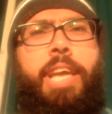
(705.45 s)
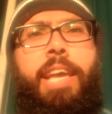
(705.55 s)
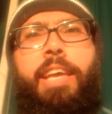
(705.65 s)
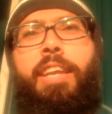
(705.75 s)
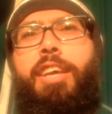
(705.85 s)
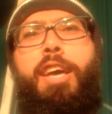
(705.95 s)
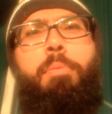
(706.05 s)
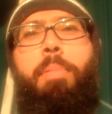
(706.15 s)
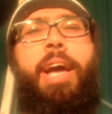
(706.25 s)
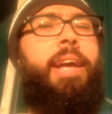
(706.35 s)
and
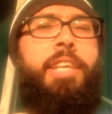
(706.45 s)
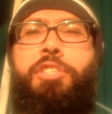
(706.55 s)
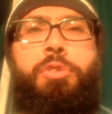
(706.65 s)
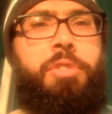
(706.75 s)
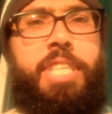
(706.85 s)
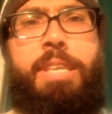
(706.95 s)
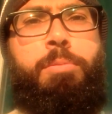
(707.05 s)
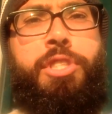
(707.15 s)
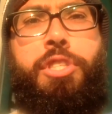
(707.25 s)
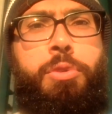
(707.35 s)
my high school team
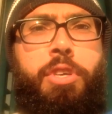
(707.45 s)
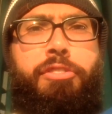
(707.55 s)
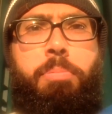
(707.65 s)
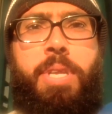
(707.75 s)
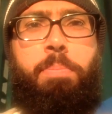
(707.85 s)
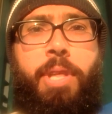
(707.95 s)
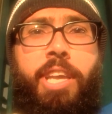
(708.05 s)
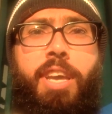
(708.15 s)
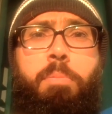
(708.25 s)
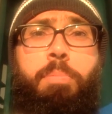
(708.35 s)
was too good for me to play
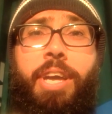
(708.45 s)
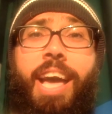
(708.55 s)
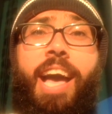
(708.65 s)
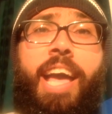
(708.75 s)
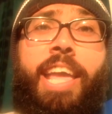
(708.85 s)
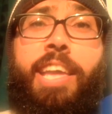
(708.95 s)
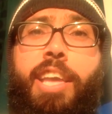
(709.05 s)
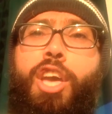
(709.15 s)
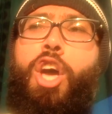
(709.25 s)
on, but I